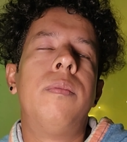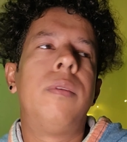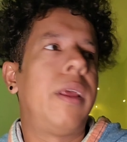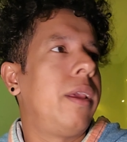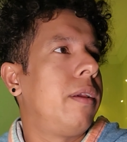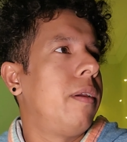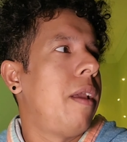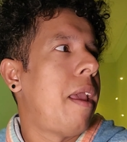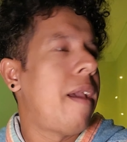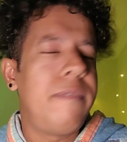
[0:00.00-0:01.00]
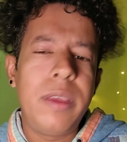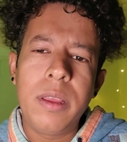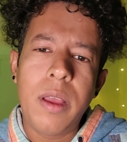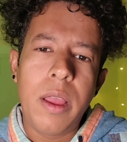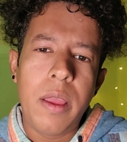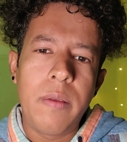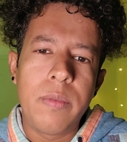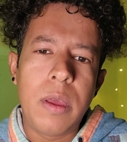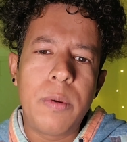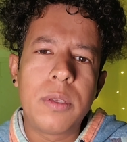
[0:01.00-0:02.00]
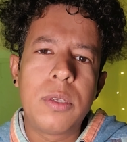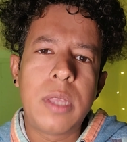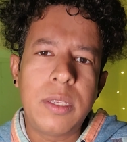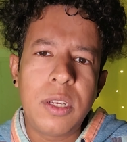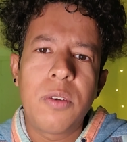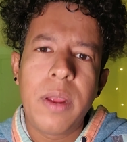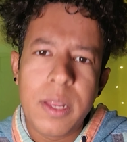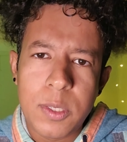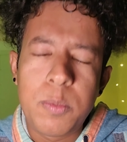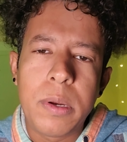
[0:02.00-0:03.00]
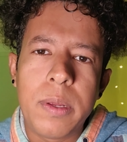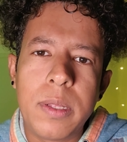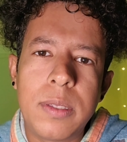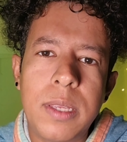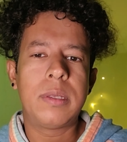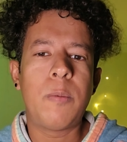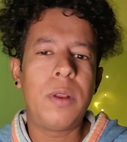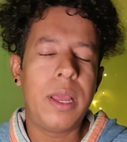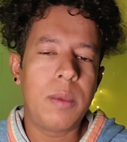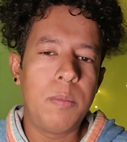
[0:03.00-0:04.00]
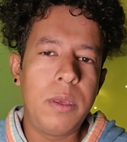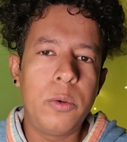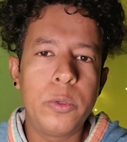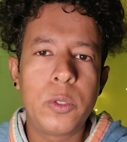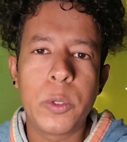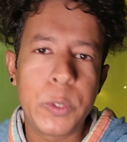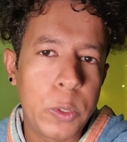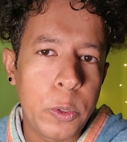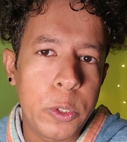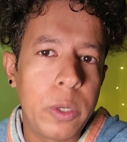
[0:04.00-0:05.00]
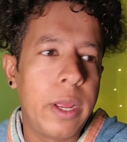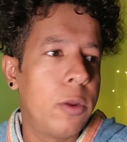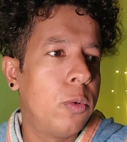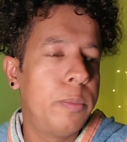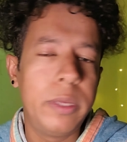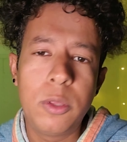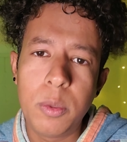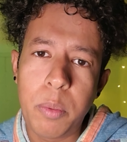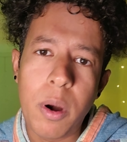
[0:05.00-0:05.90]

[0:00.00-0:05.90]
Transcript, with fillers: like having, that was such a great experience. Someone like me who's so social and who've been through